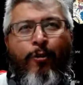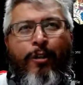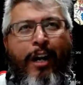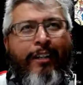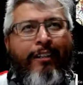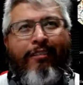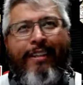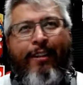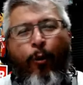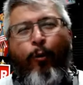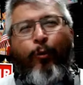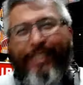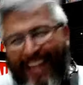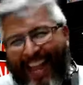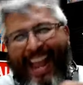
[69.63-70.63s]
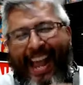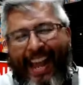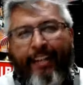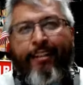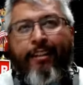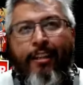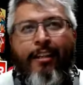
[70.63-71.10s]
cuddly old
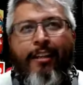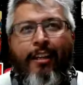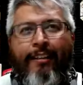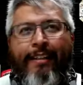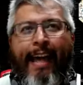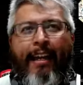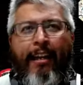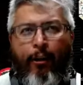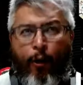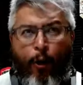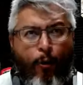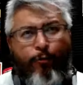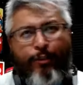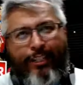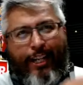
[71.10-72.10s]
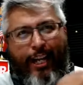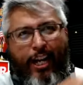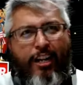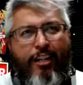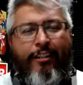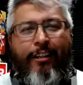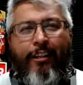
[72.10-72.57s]
dad that owns a
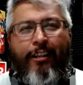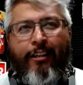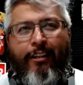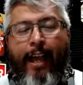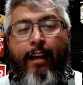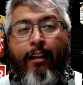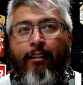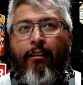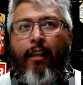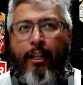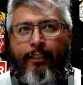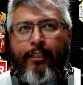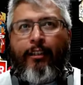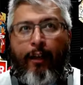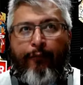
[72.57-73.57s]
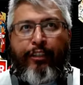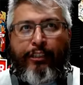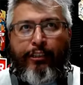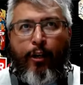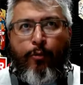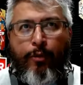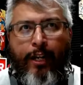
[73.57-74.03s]
gun. Yeah, lots of
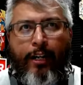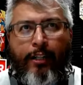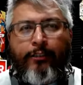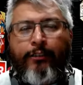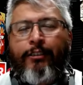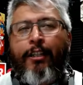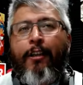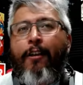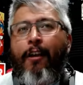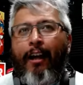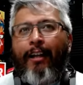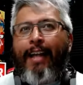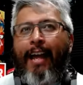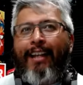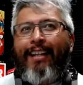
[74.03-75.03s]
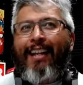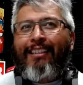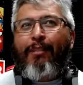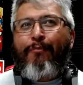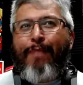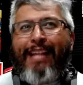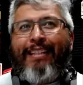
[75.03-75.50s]
leftists own guns.
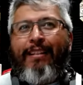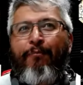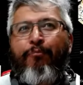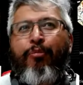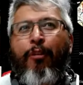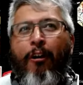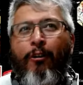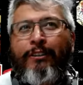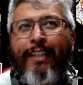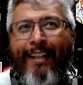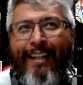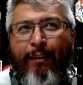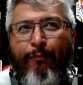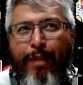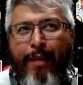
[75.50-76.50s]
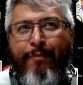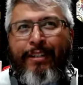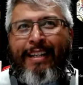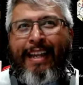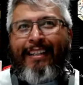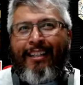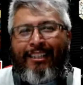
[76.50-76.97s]
Doesn't make them pro Second
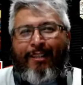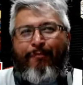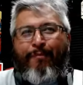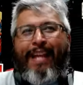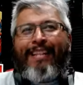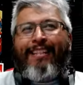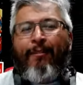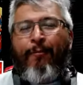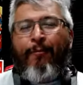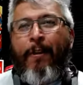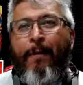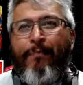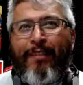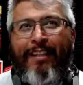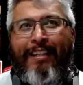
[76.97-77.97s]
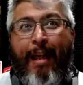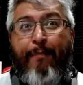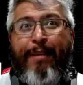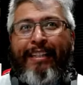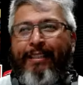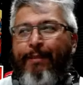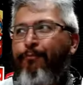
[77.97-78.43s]
Amendment. That
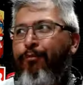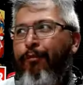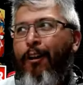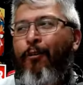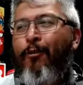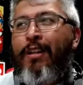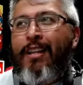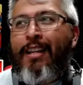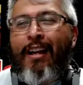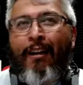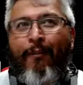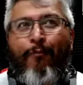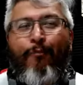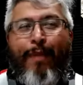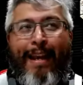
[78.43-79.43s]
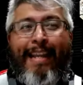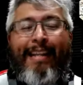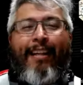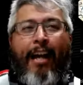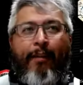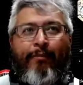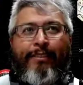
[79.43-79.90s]
makes them pro. Many
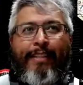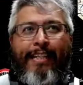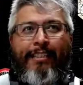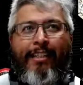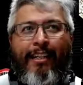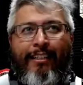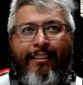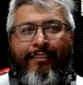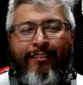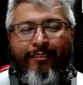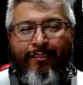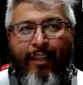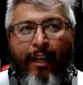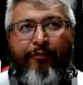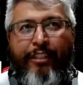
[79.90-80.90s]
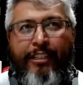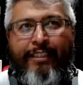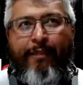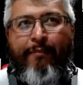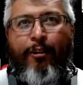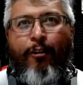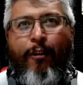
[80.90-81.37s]
times these leftist
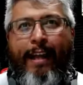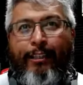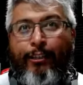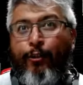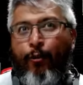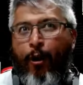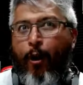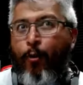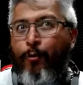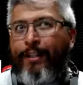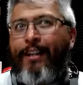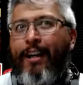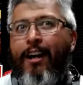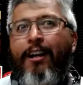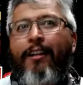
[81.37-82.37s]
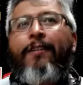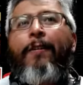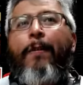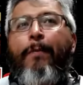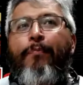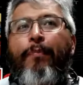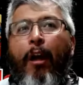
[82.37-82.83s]
Democrats who own a gun
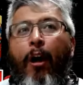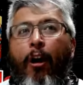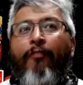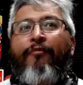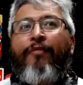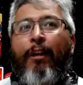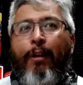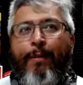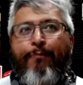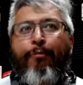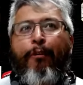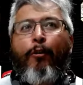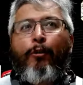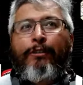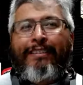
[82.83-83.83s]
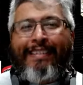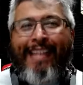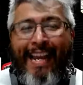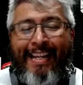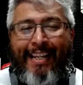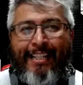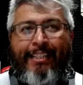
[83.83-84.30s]
are very pro
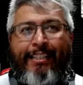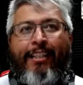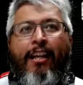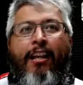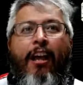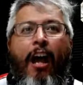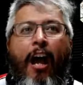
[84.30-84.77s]
statist,